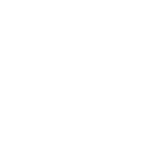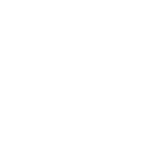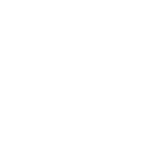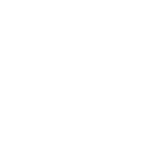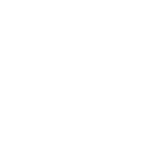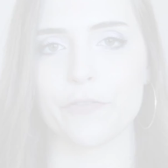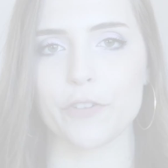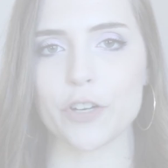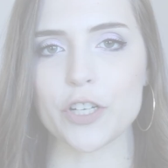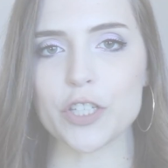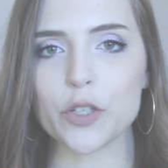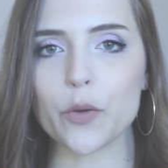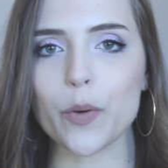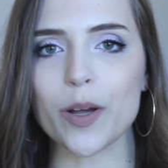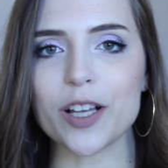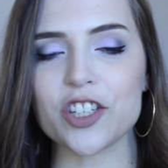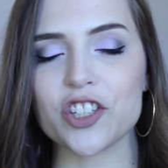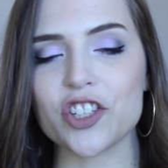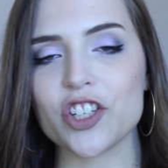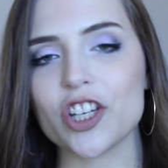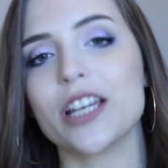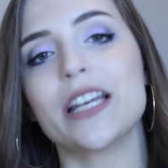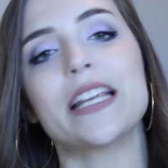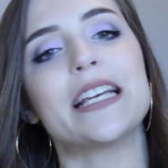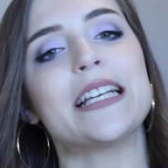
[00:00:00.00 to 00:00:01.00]
The first
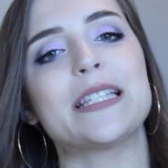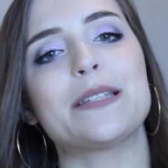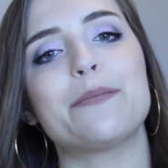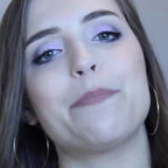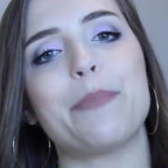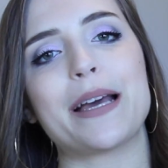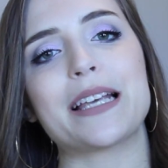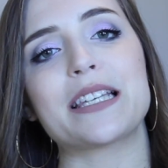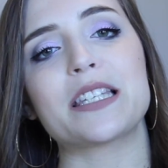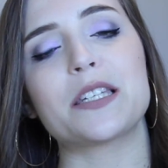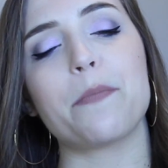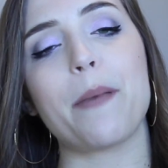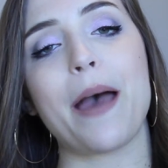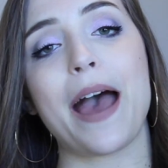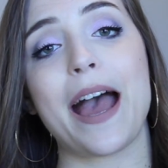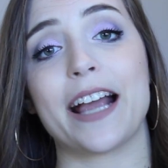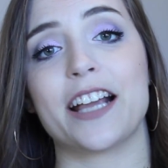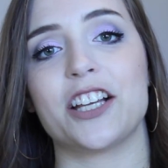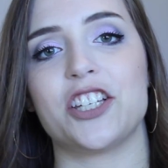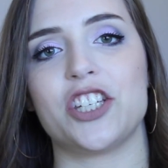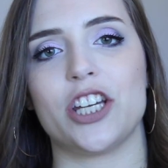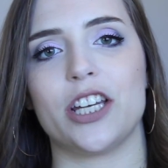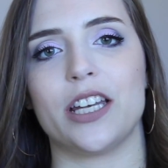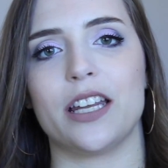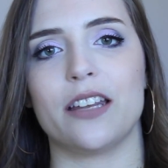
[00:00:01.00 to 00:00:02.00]
question is best
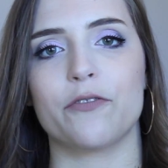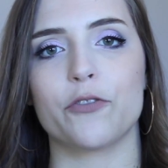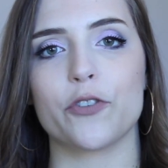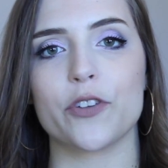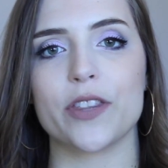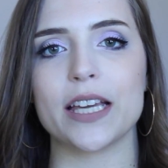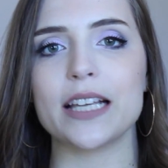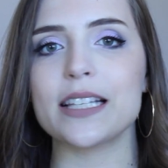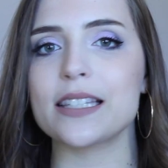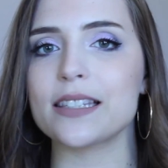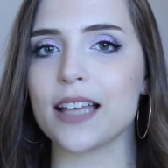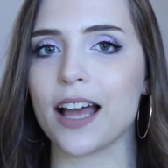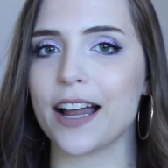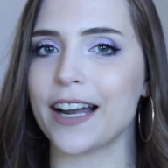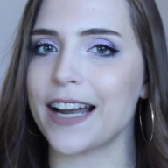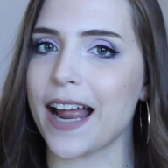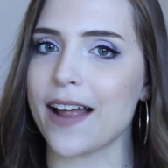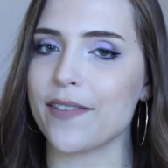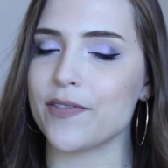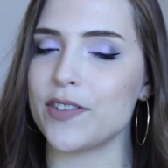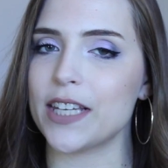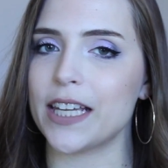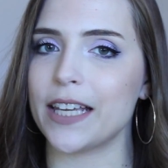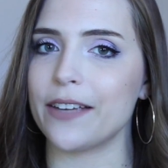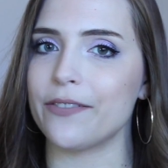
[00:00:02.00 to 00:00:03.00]
packaging, and for this I
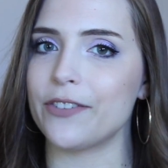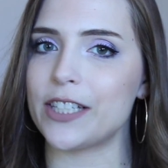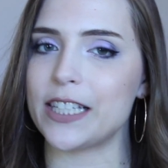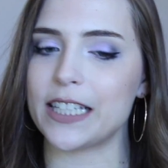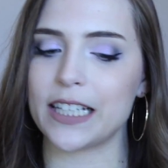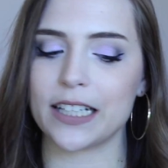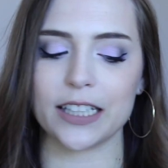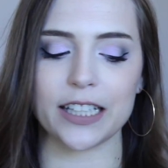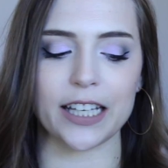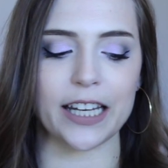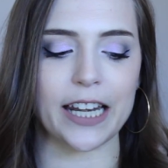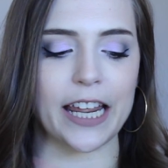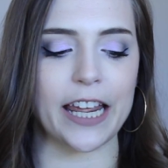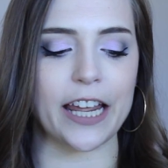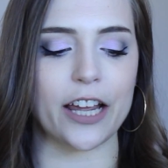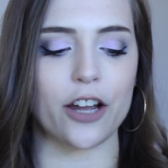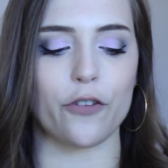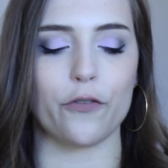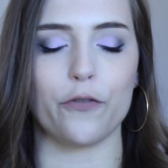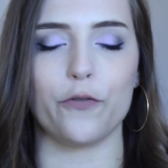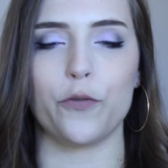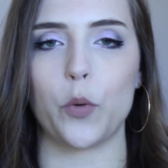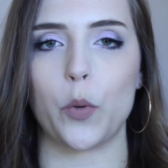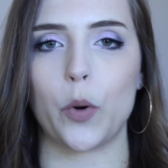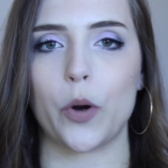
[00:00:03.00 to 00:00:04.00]
have to give it to Clinique
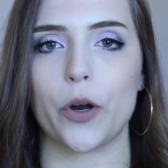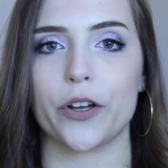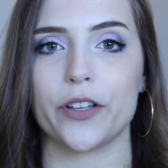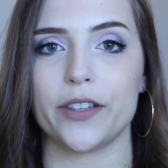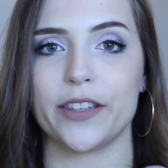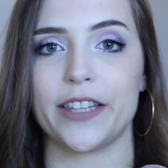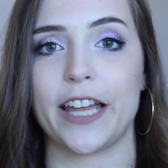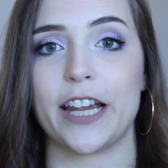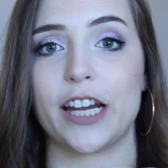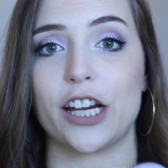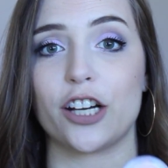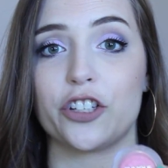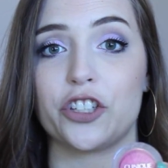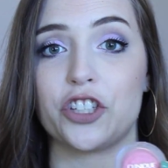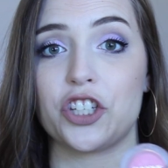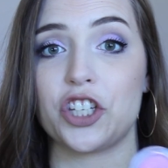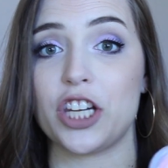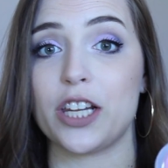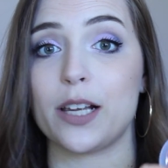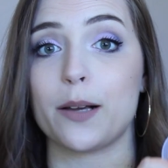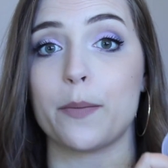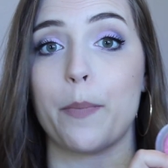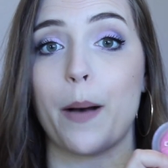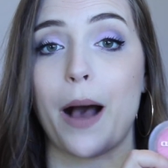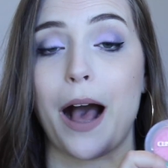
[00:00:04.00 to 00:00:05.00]
for their
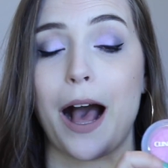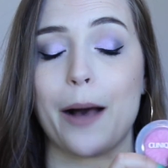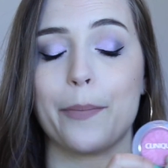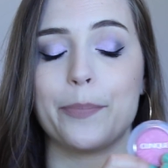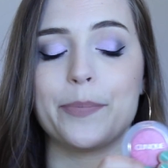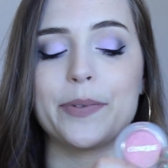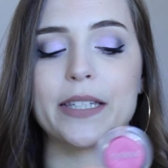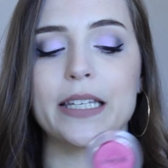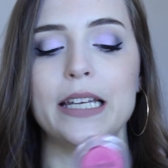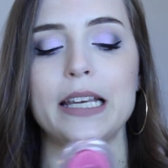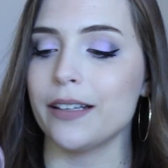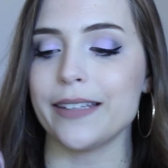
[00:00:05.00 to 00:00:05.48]
cheek pops.